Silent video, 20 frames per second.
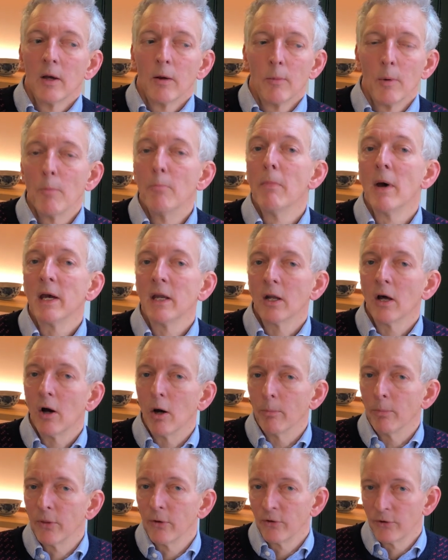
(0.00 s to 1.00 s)
made
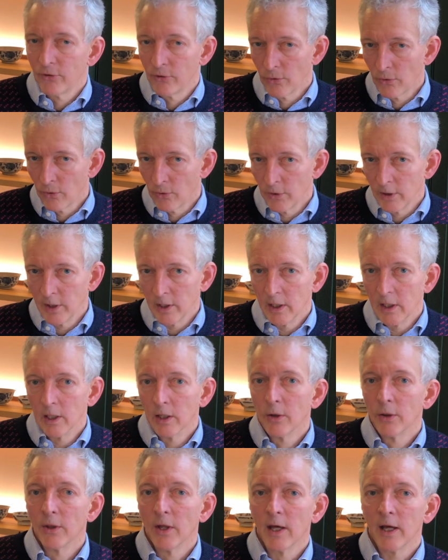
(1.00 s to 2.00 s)
up the story
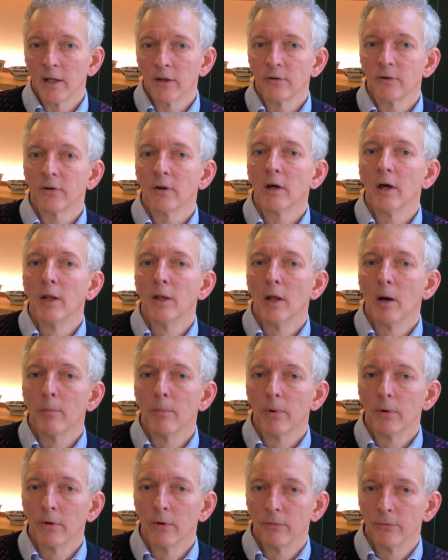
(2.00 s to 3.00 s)
that a
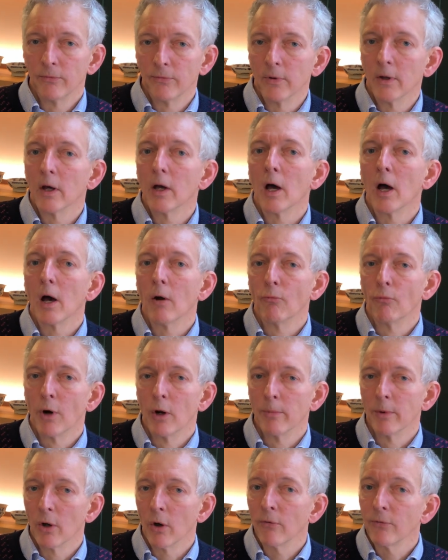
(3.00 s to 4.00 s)
number of
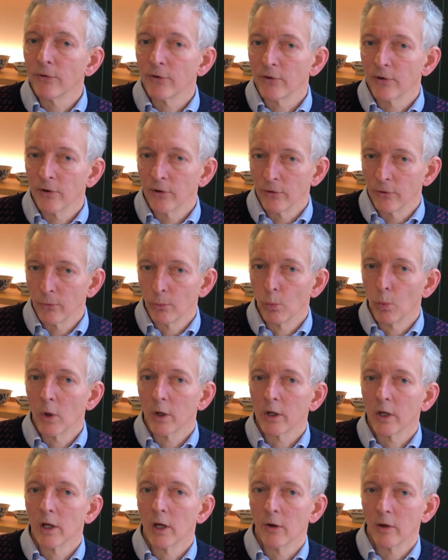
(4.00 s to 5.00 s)
Roman officers were
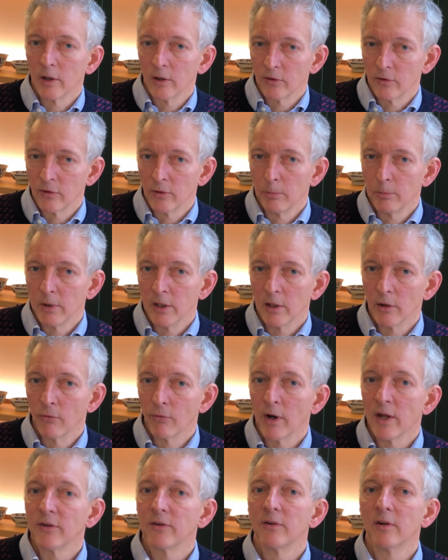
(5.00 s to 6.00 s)
going to be
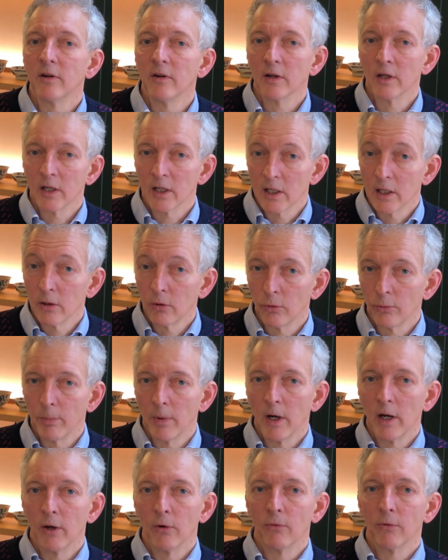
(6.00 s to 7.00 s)
arrested and killed
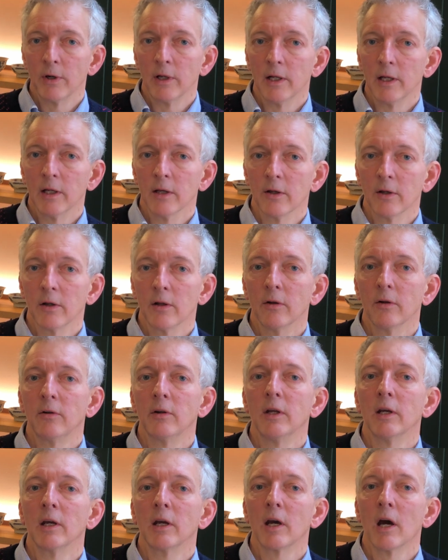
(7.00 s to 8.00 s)
by Aurelian, and
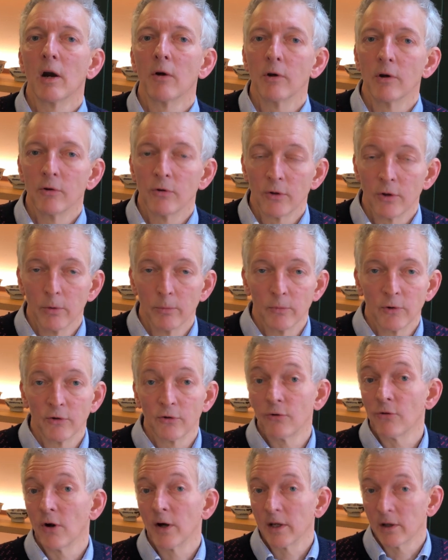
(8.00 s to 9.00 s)
he encouraged them to
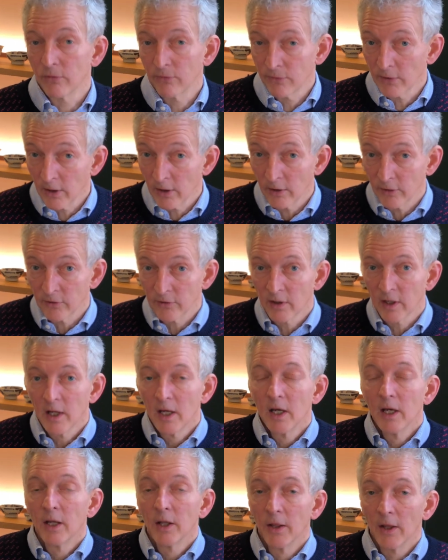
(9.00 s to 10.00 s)
strike first.
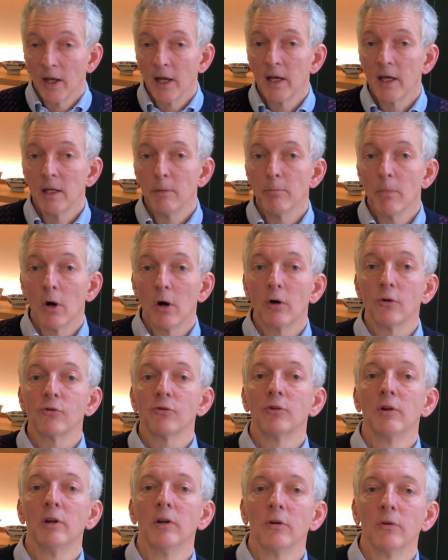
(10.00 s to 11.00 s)
They
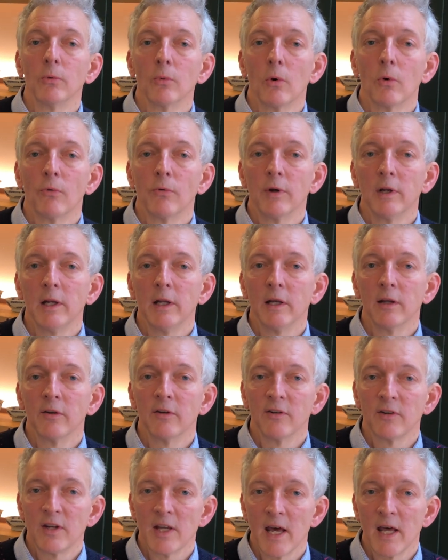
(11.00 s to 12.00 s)
marched into
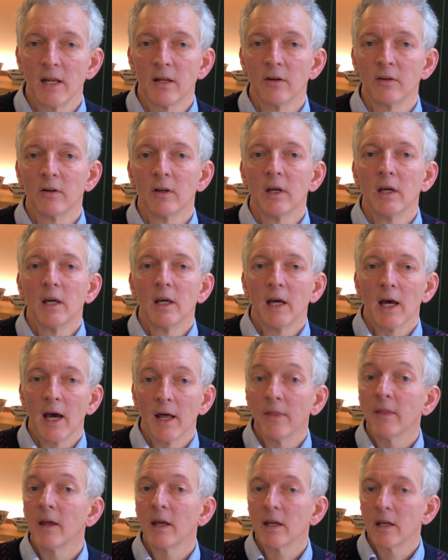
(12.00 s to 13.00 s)
Aurelian's tent
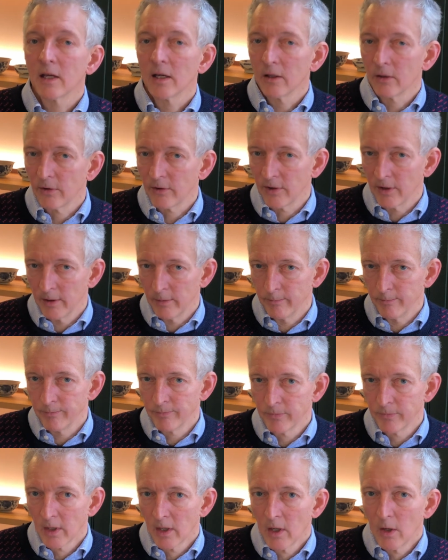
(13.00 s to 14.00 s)
and they killed him.
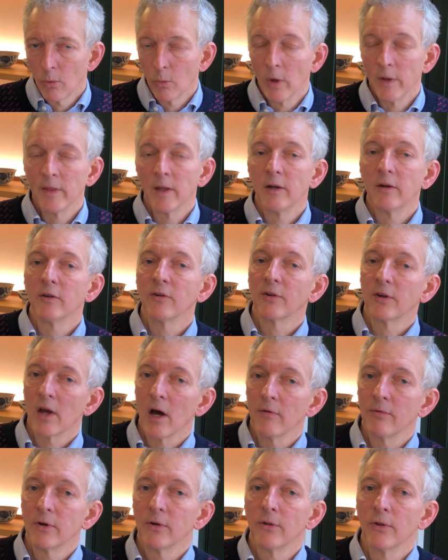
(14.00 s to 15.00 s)
When they
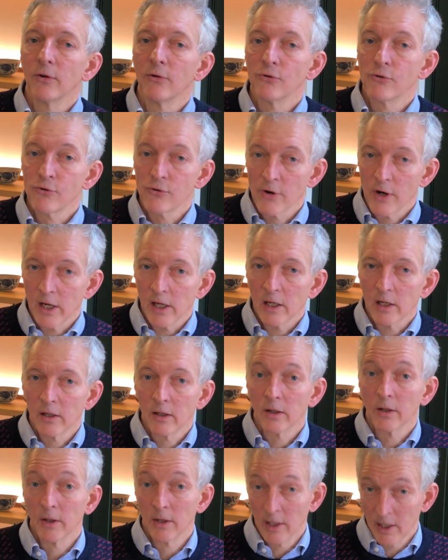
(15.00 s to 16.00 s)
discovered the trick,
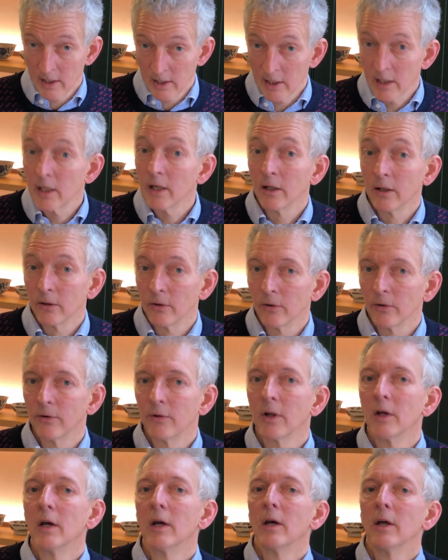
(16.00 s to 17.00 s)
they killed
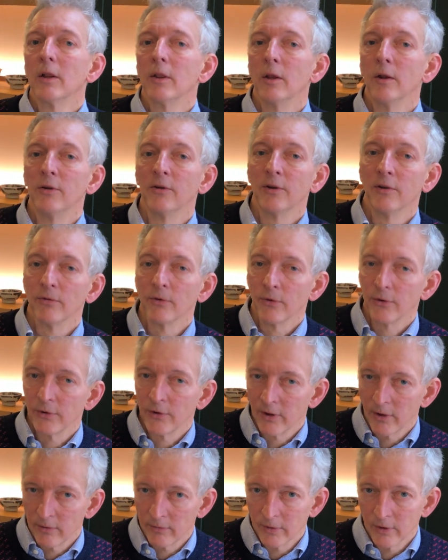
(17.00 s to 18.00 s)
the civil
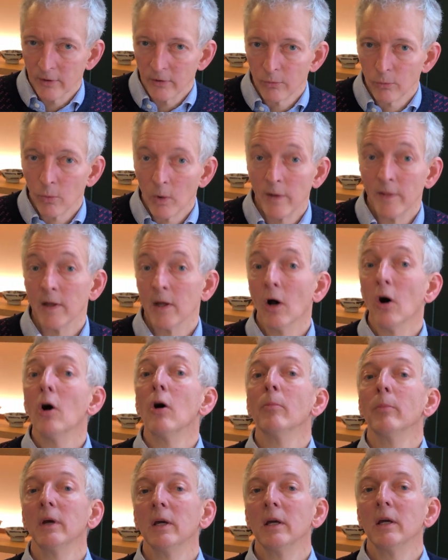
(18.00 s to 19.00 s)
servant. When the
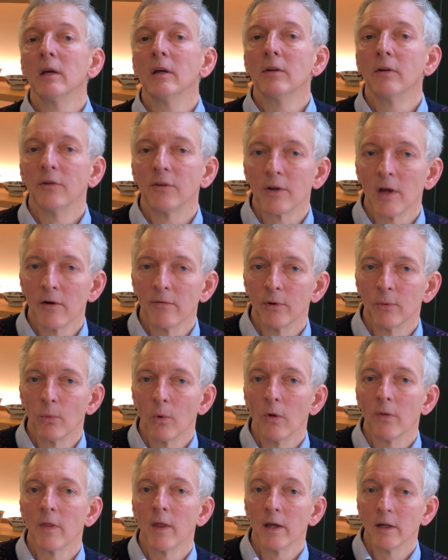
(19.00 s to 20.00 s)
army discovered
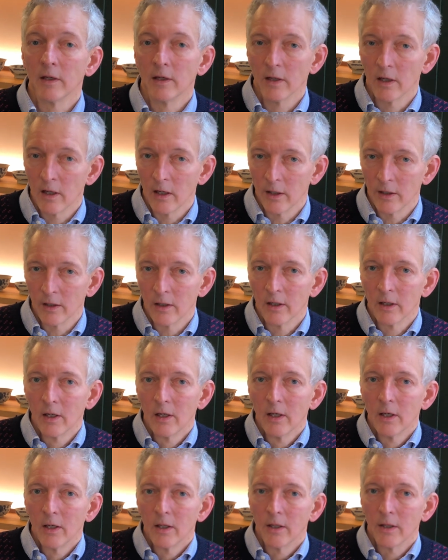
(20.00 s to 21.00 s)
what they'd done,
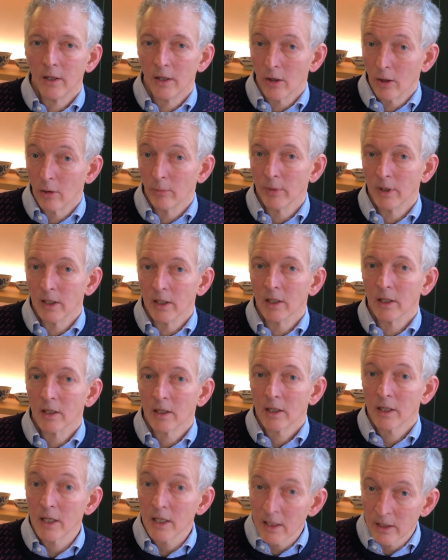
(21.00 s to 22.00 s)
the army
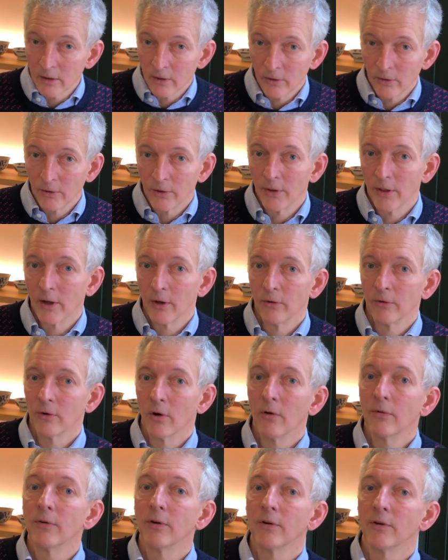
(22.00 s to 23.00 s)
killed those
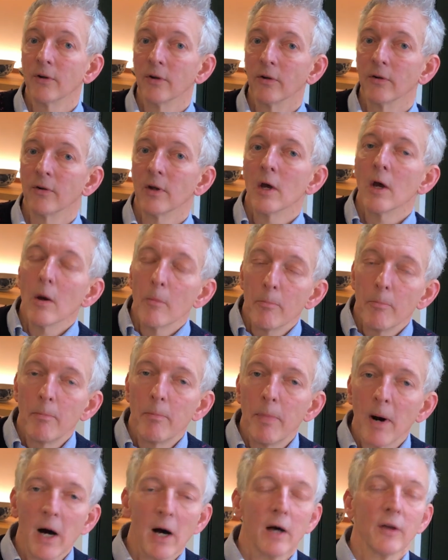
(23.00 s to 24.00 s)
officers.
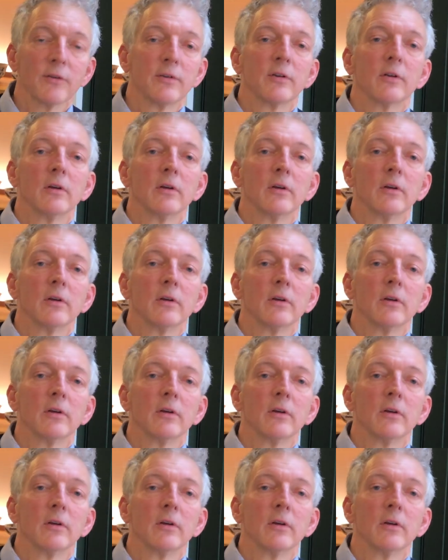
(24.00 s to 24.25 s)
But